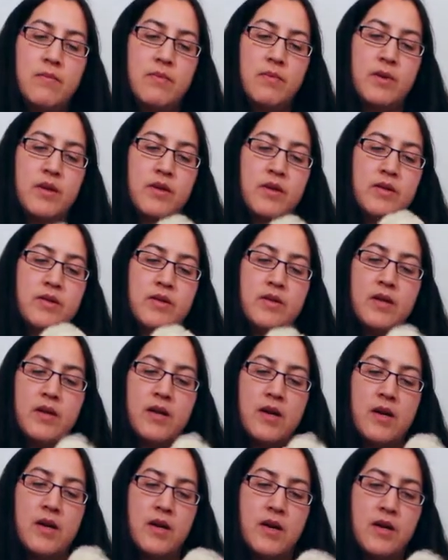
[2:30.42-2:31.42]
because
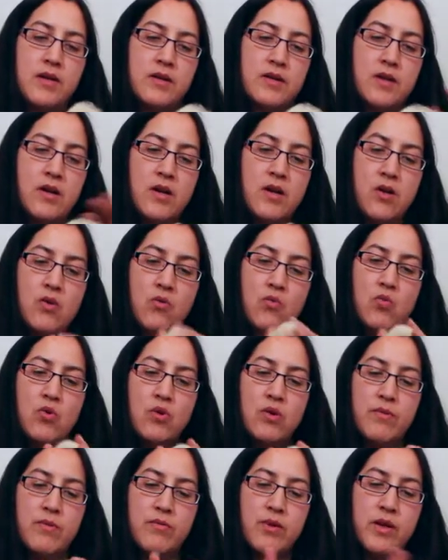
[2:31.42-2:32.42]
that wool
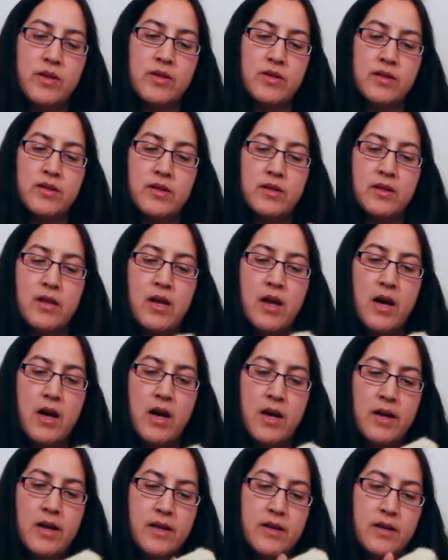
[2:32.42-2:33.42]
compresses a
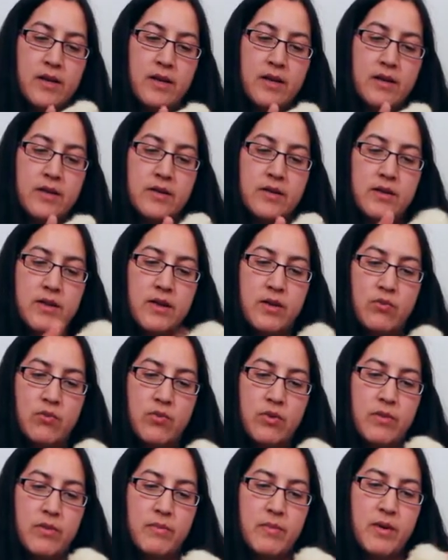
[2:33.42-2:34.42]
lot and I
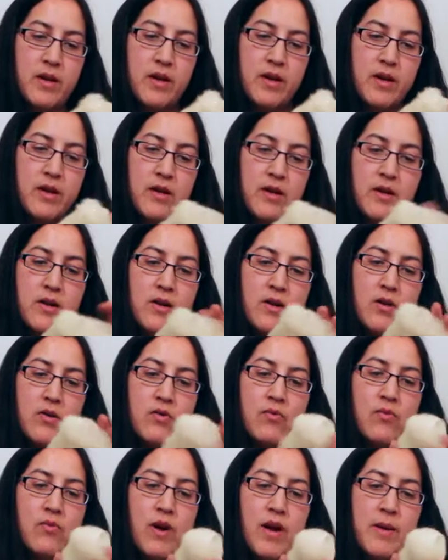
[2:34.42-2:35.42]
want my
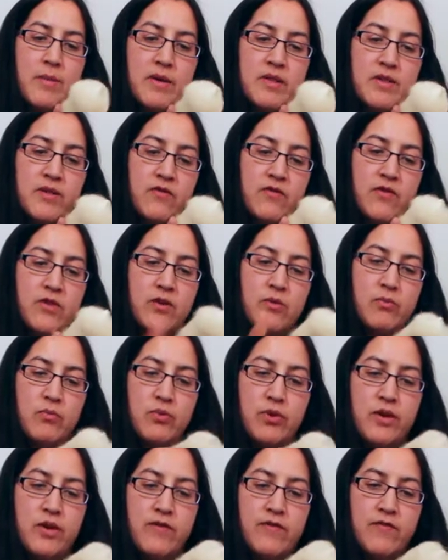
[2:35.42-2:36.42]
rabbit to feel
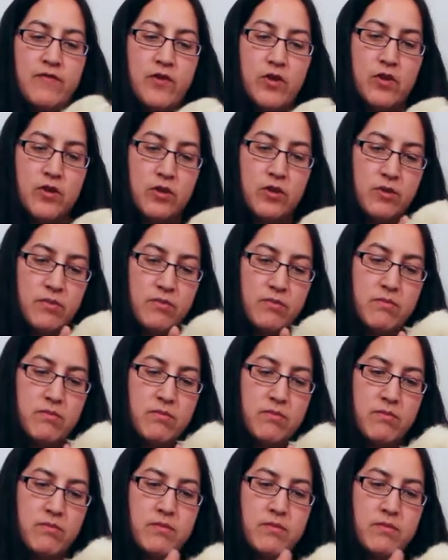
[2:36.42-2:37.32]
pretty firm.